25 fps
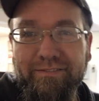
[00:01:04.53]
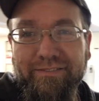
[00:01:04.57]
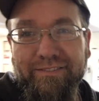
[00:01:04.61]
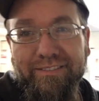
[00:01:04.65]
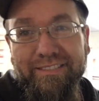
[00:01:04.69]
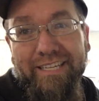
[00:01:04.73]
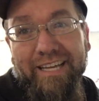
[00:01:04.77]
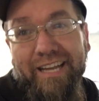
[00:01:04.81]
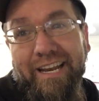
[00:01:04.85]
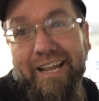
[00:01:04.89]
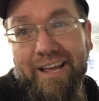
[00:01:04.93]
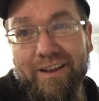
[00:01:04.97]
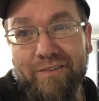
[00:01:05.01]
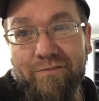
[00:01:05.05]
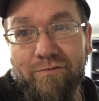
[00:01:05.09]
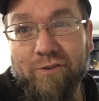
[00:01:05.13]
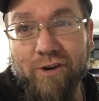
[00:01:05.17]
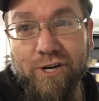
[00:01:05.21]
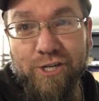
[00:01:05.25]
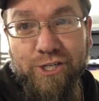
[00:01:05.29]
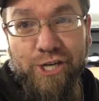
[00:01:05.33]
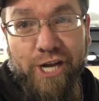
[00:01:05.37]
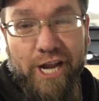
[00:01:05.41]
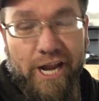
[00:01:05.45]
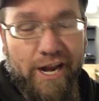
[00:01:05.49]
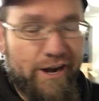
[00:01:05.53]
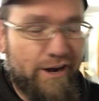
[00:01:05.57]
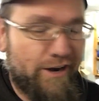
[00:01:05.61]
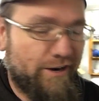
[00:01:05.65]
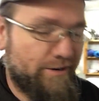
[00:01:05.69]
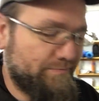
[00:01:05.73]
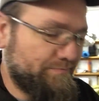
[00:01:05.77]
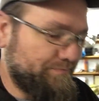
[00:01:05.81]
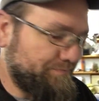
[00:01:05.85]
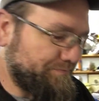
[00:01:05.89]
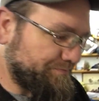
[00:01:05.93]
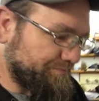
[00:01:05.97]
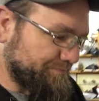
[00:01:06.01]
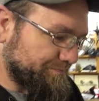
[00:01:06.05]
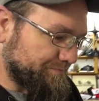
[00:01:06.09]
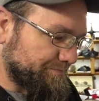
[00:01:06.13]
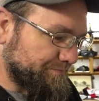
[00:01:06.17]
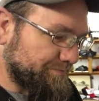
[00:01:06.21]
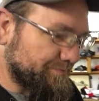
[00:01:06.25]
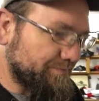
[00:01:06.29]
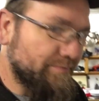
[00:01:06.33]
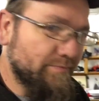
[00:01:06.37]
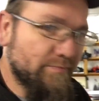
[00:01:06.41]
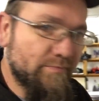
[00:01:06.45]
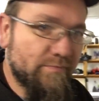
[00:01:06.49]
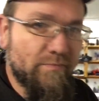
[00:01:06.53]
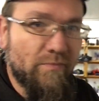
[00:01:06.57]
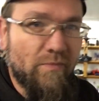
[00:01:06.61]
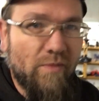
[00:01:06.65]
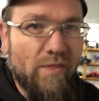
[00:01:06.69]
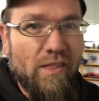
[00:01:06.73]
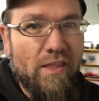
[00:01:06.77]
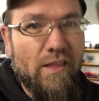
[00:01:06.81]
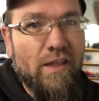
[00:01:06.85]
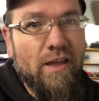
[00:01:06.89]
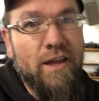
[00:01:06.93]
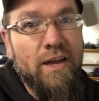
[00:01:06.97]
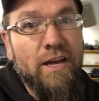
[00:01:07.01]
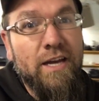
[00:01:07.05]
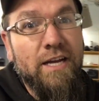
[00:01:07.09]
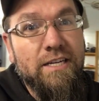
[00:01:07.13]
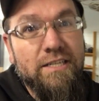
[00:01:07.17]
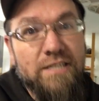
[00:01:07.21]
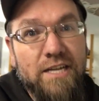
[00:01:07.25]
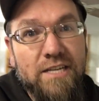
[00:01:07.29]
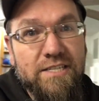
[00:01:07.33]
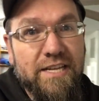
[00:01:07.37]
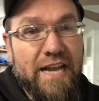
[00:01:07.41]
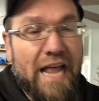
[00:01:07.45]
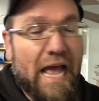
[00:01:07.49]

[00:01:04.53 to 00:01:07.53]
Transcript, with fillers: getting in fresh air. Doesn't